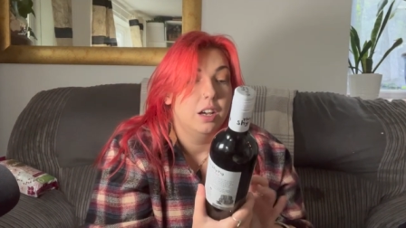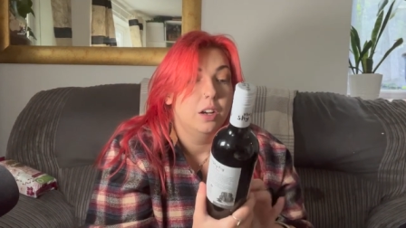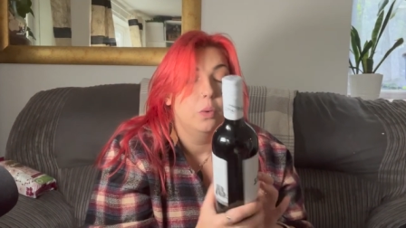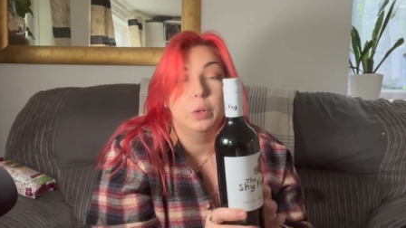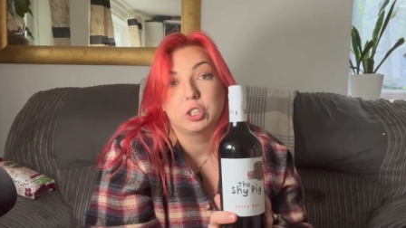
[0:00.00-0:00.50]

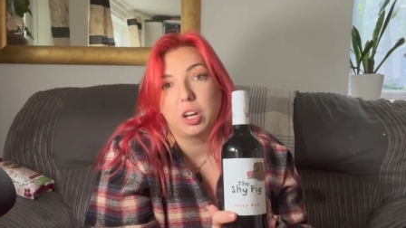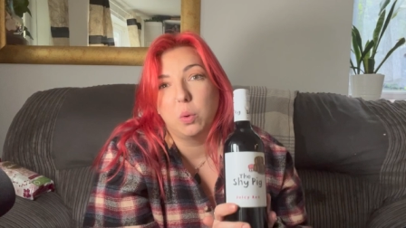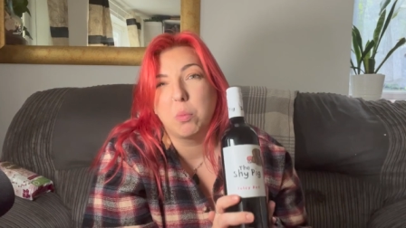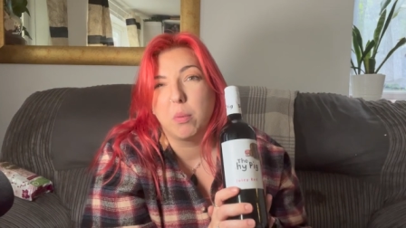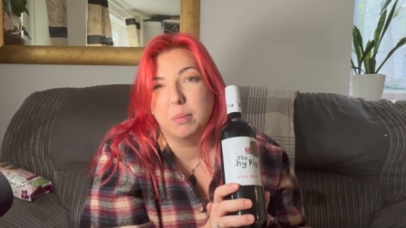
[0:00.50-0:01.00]
which
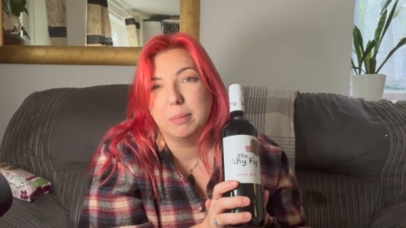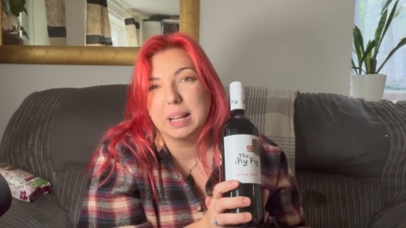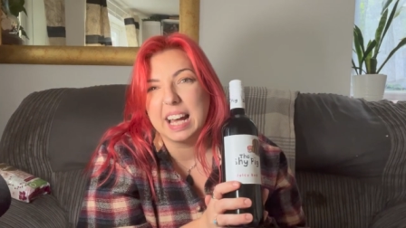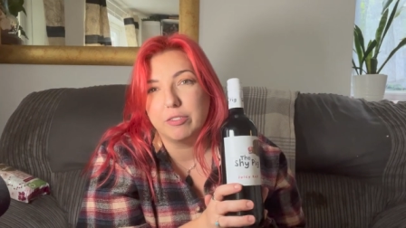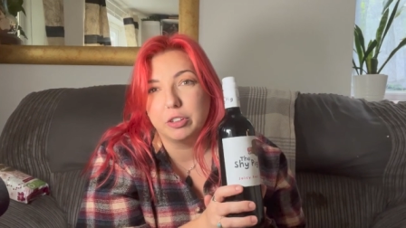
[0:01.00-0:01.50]
I'll probably
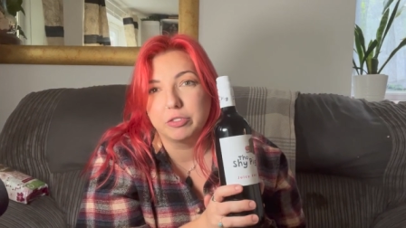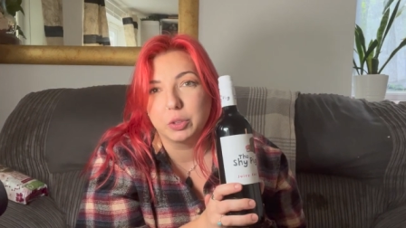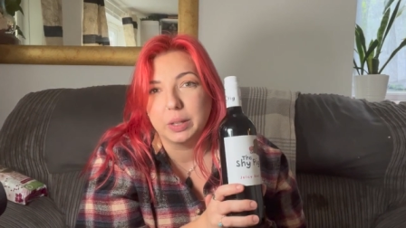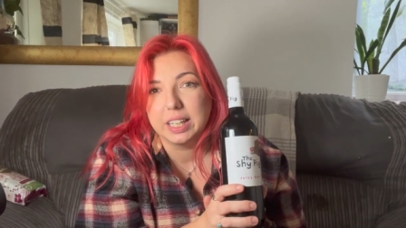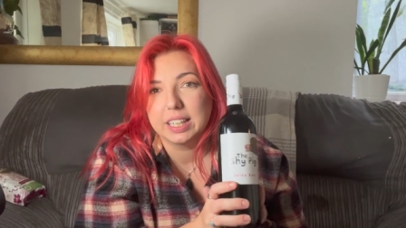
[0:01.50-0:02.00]
have over the
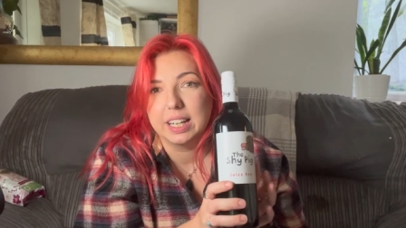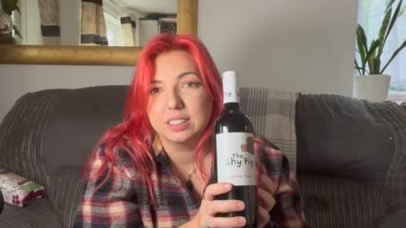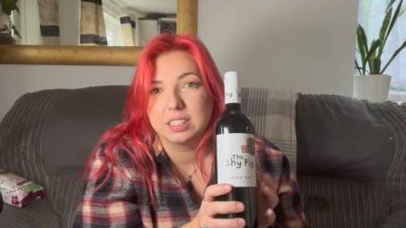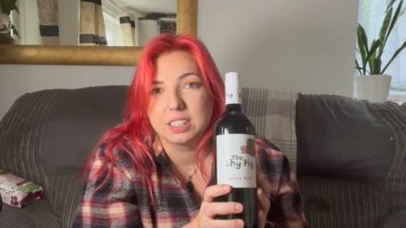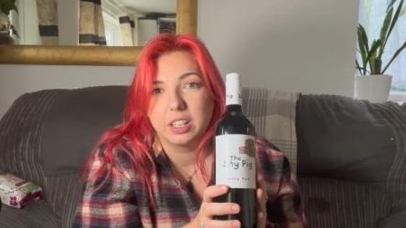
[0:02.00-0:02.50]
weekend
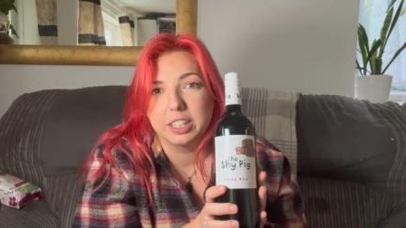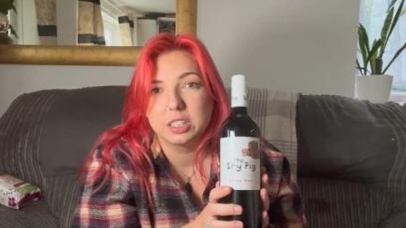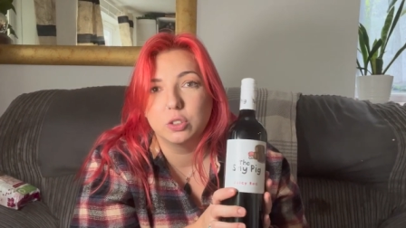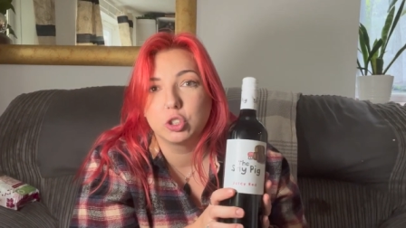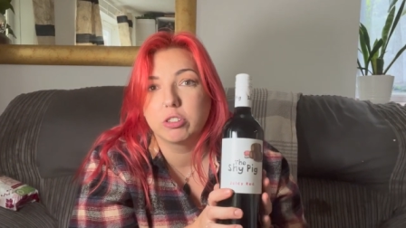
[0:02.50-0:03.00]
as a nice
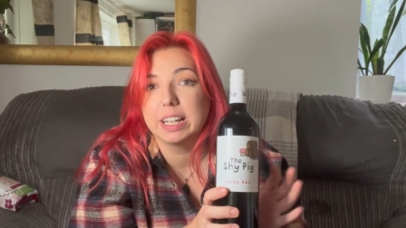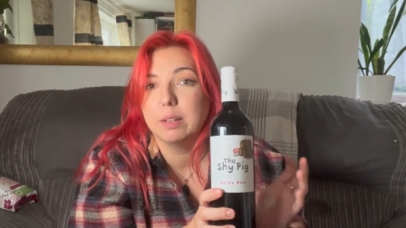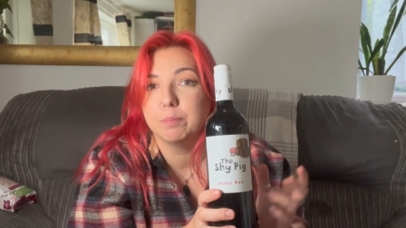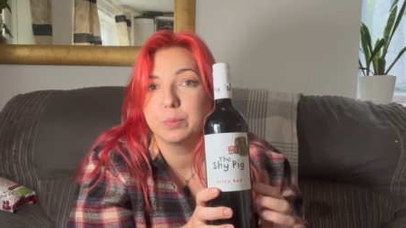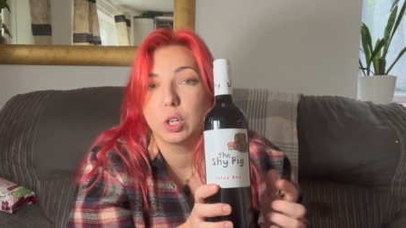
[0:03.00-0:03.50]
little
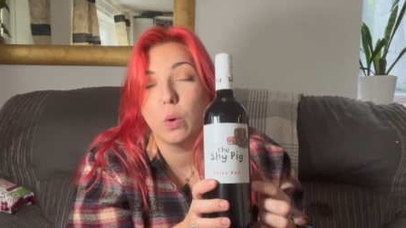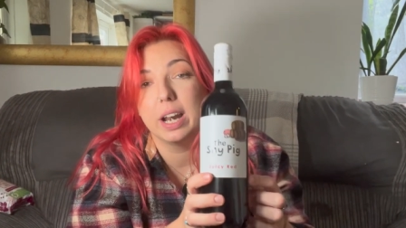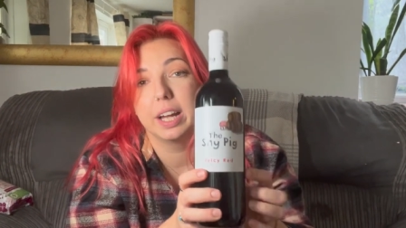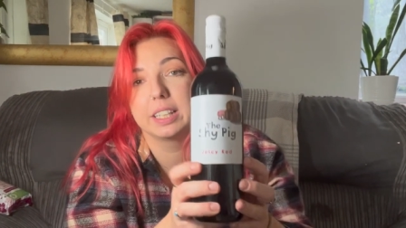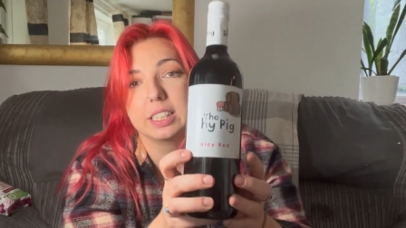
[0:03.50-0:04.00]
treat. Quite
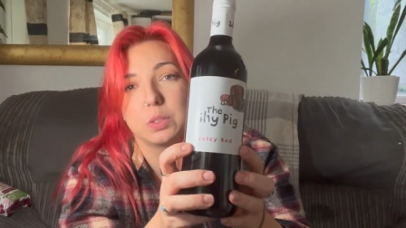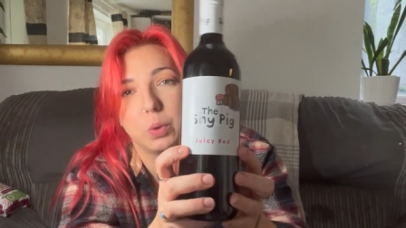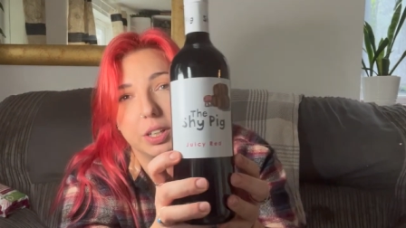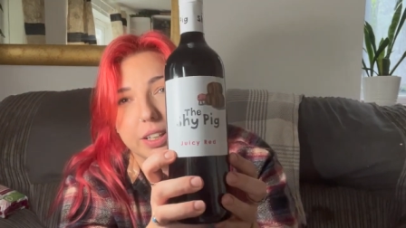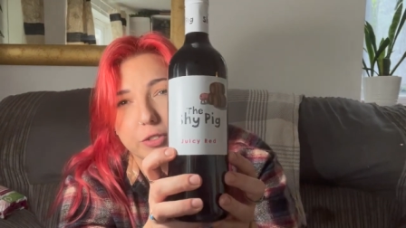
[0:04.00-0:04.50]
like this
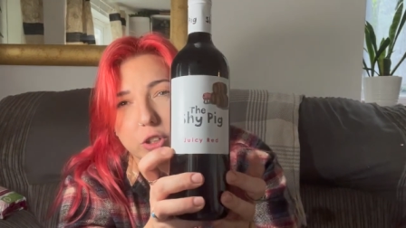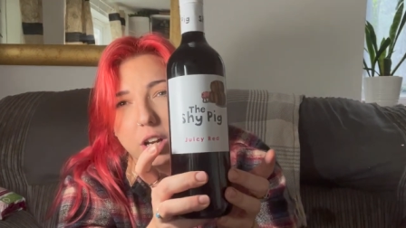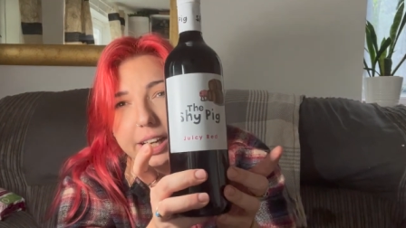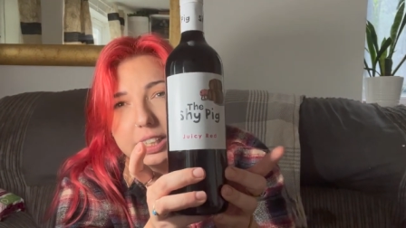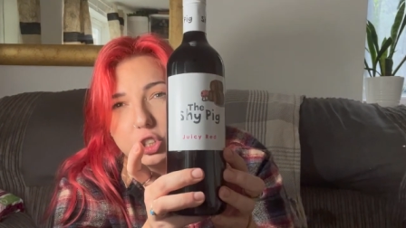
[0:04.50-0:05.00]
one. If you
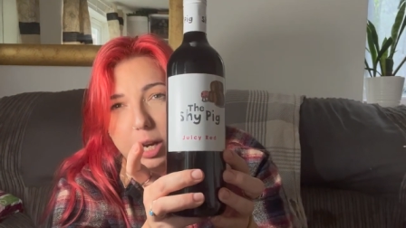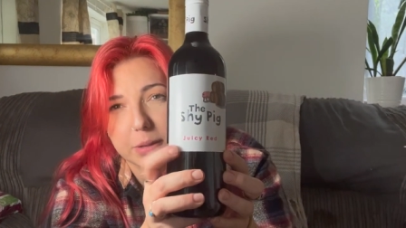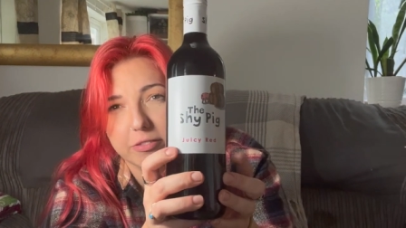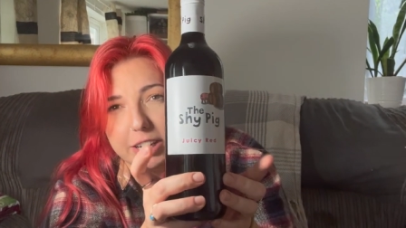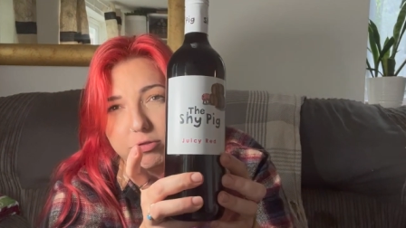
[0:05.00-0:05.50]
like
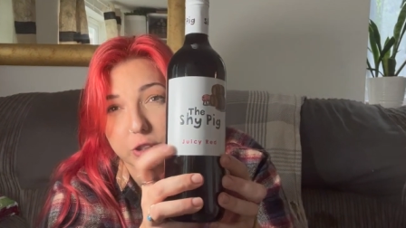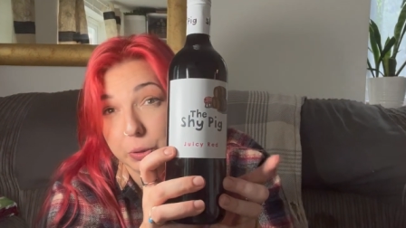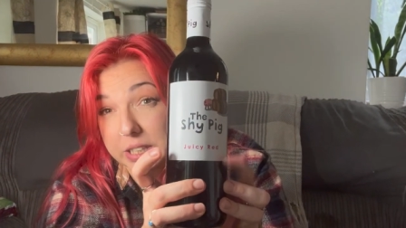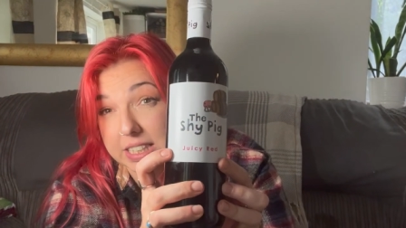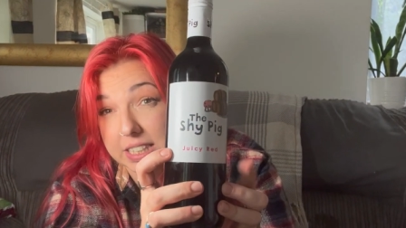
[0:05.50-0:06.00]
jammy red roux,
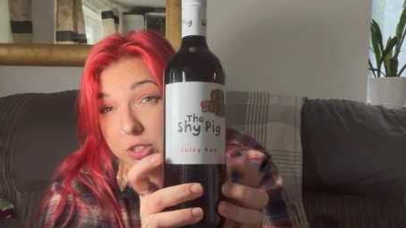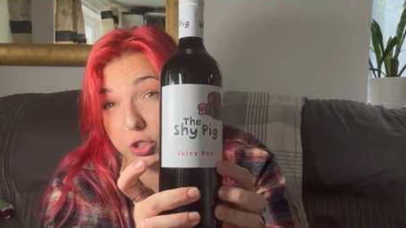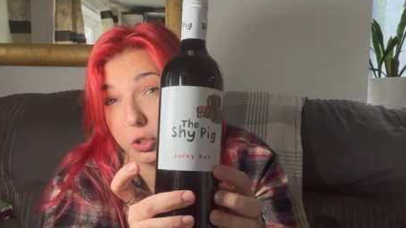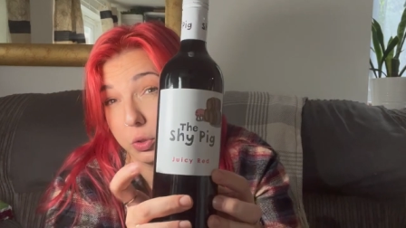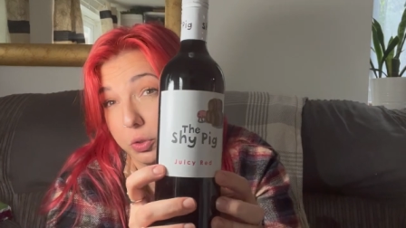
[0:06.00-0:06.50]
this isn't
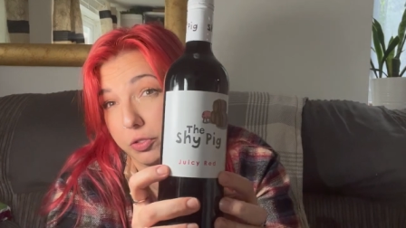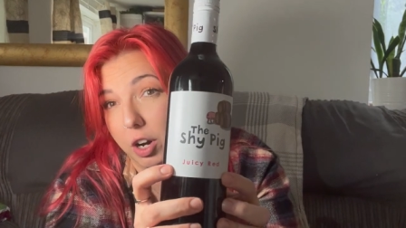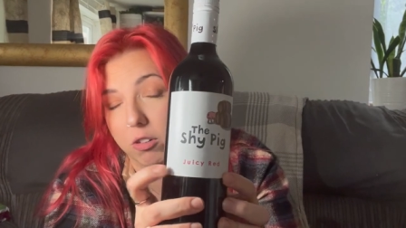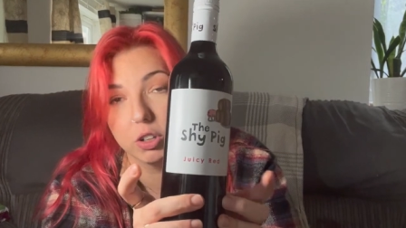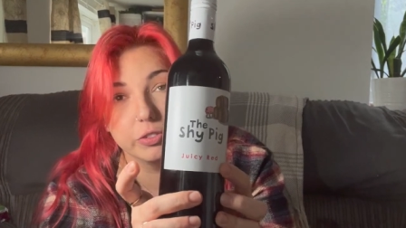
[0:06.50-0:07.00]
too
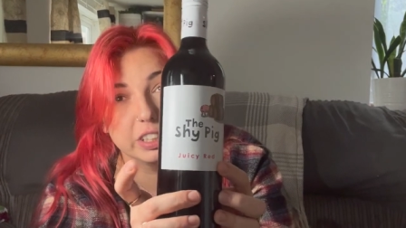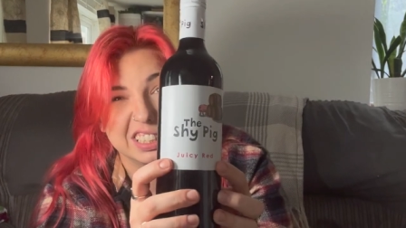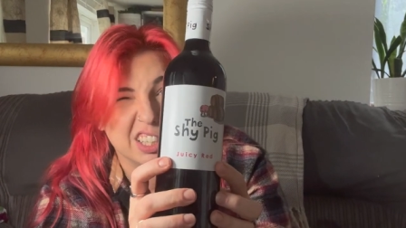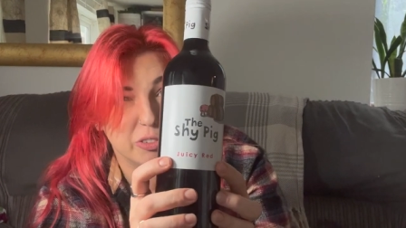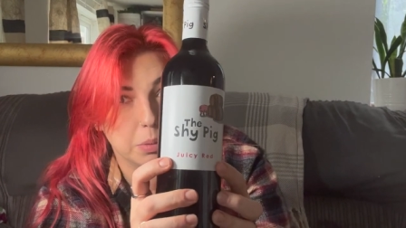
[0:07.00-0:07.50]
far off, and
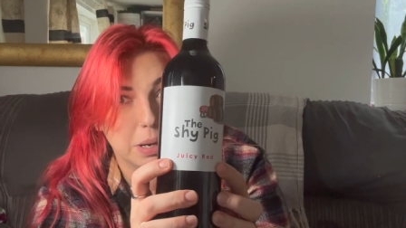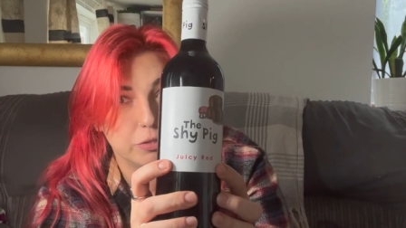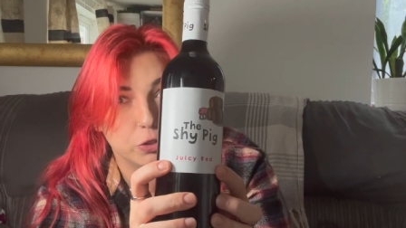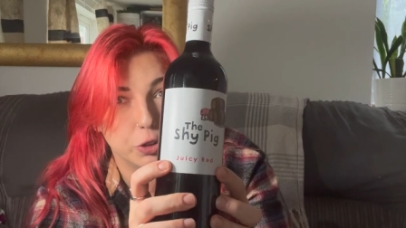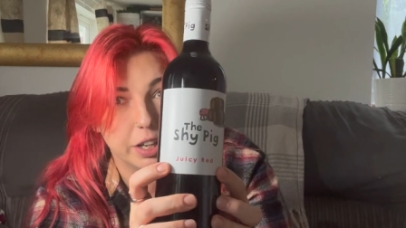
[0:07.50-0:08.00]
it's only
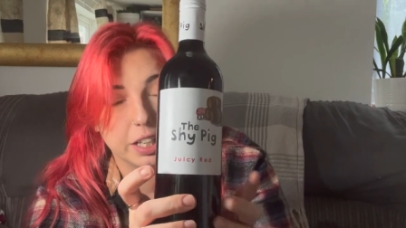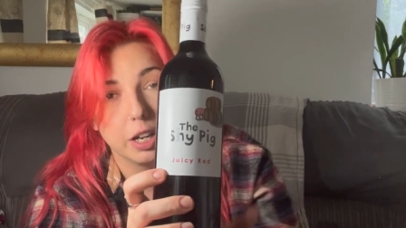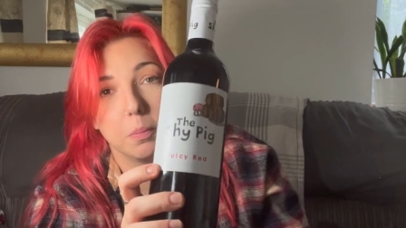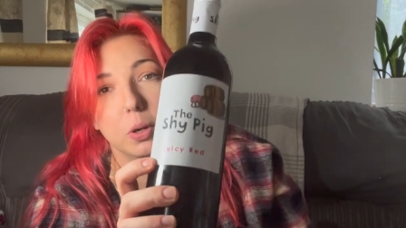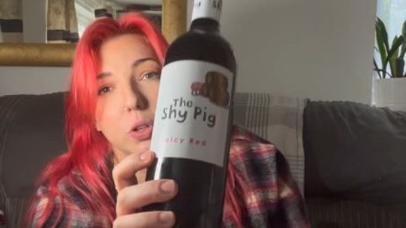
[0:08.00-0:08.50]
about
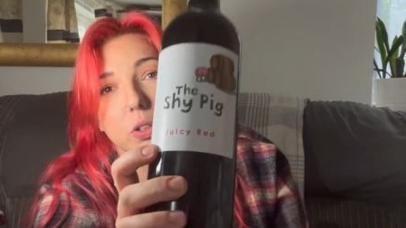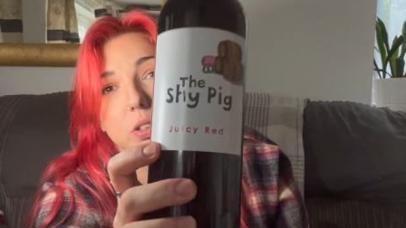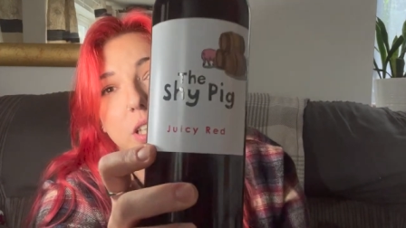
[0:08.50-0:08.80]
£4.99 a bottle.